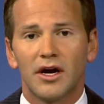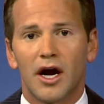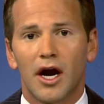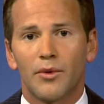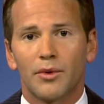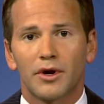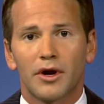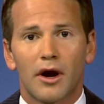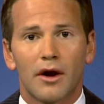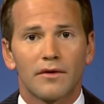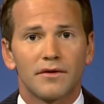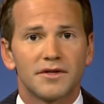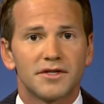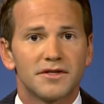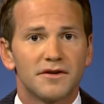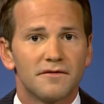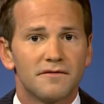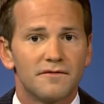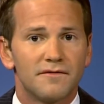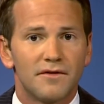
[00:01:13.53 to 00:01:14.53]

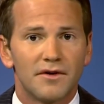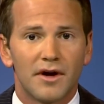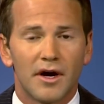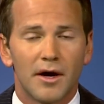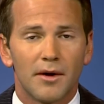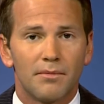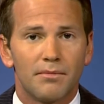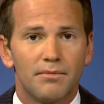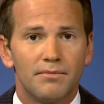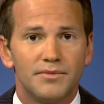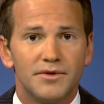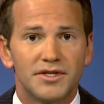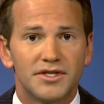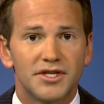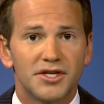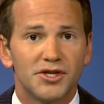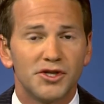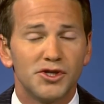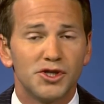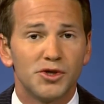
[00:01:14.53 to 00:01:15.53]
regardless of
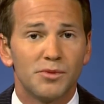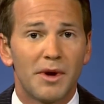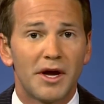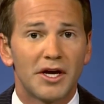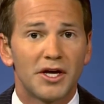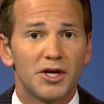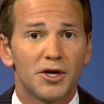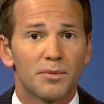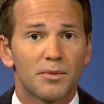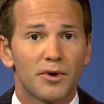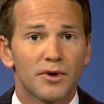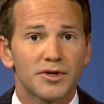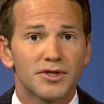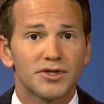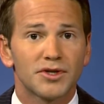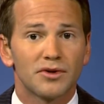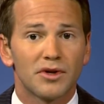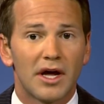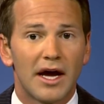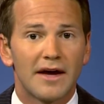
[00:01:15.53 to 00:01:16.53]
decisions you make in your
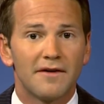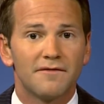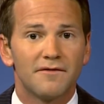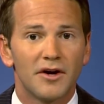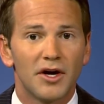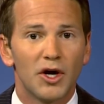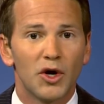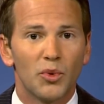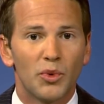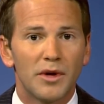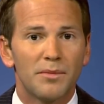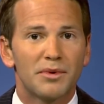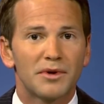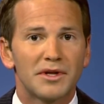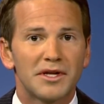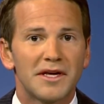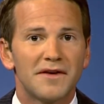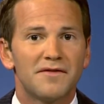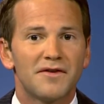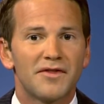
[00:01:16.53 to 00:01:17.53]
personal life, we
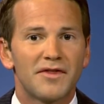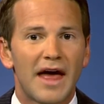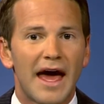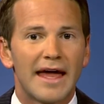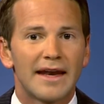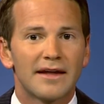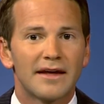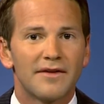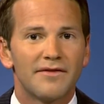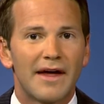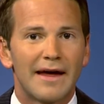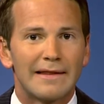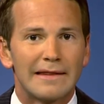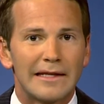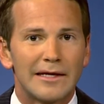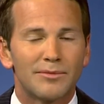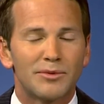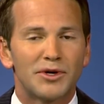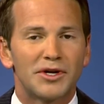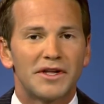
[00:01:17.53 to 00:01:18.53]
believe in that
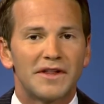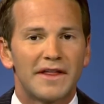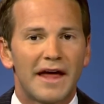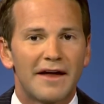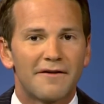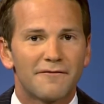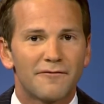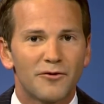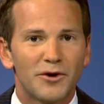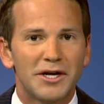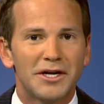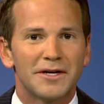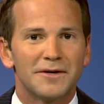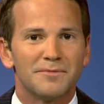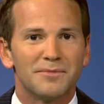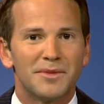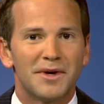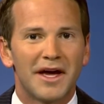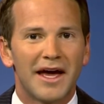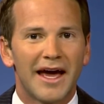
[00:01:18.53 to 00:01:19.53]
liberty, that freedom.